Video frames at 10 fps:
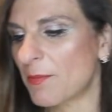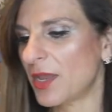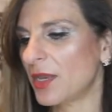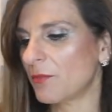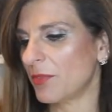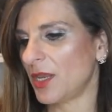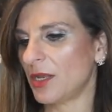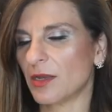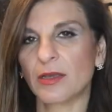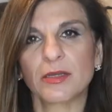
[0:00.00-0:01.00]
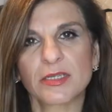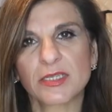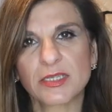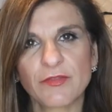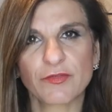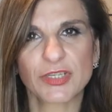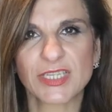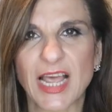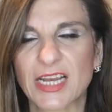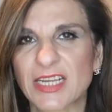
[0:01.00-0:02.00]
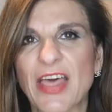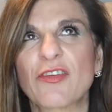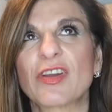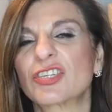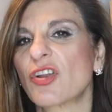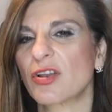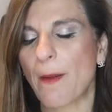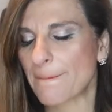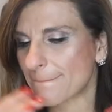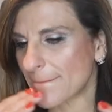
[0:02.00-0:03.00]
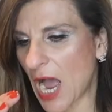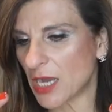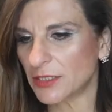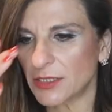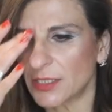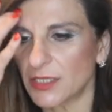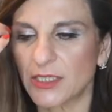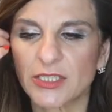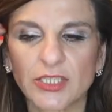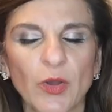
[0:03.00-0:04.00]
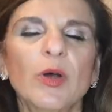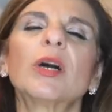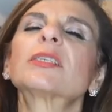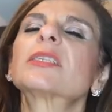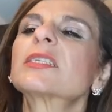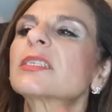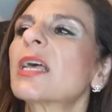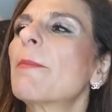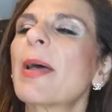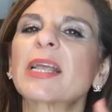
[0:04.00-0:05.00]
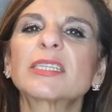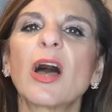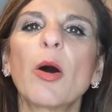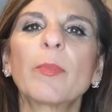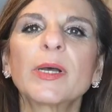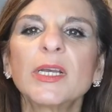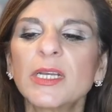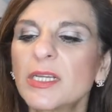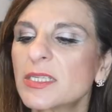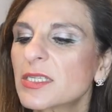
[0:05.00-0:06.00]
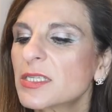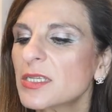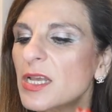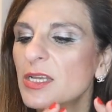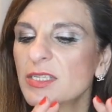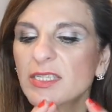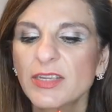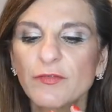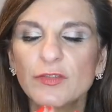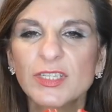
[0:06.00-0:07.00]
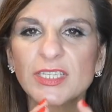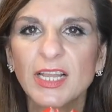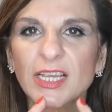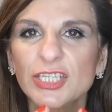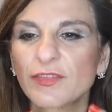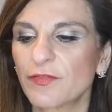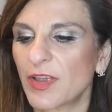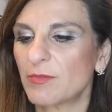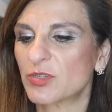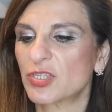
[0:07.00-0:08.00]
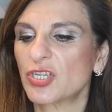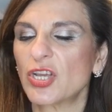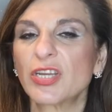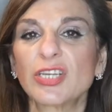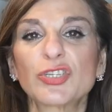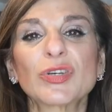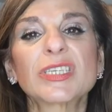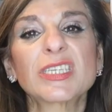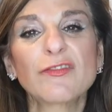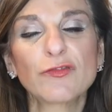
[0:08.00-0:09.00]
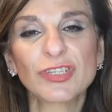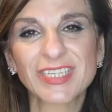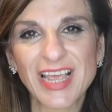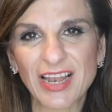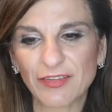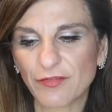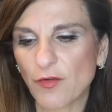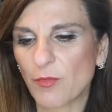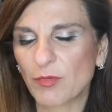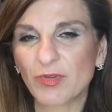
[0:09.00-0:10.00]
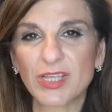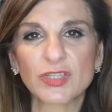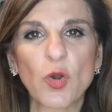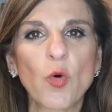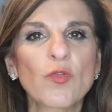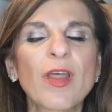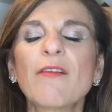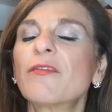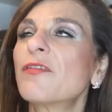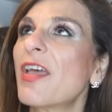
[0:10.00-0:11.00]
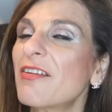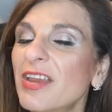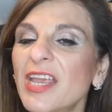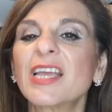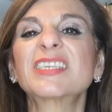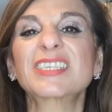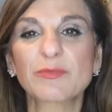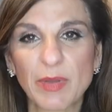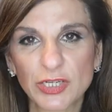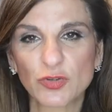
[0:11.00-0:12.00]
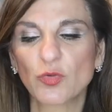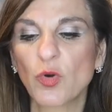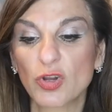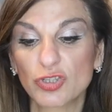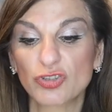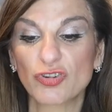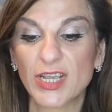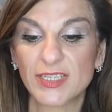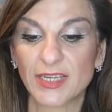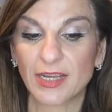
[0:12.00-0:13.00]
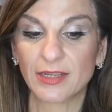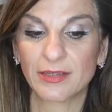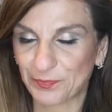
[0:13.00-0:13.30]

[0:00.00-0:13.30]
mean seafood salad at the restaurant. So this is, I picked up a seafood selection for him to turn into a seafood salad for me with his own very special dressing.